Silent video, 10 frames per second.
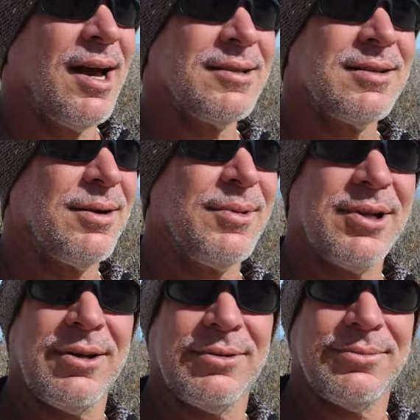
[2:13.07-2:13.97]
That's what I'm
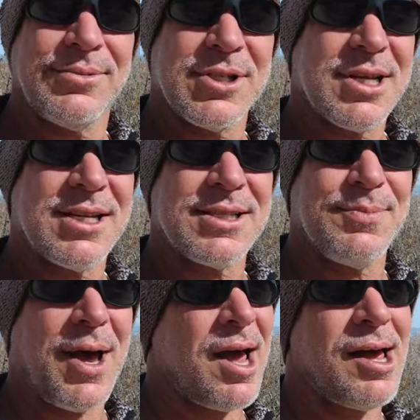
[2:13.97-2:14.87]
going to do. I'm just going to
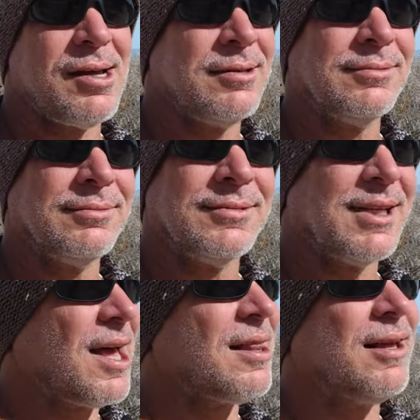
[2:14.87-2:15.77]
smile,
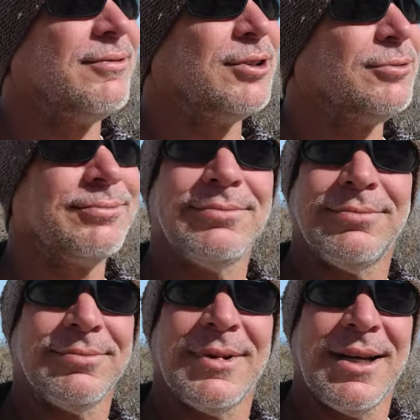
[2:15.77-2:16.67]
say I love you,
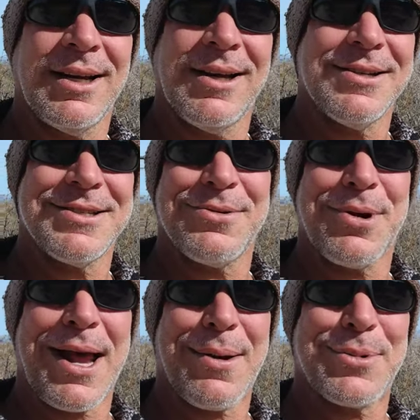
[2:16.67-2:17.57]
and see
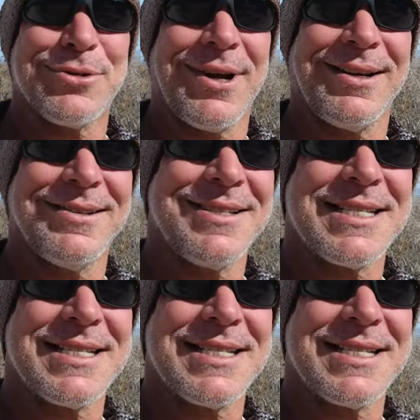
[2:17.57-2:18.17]
what happens, right?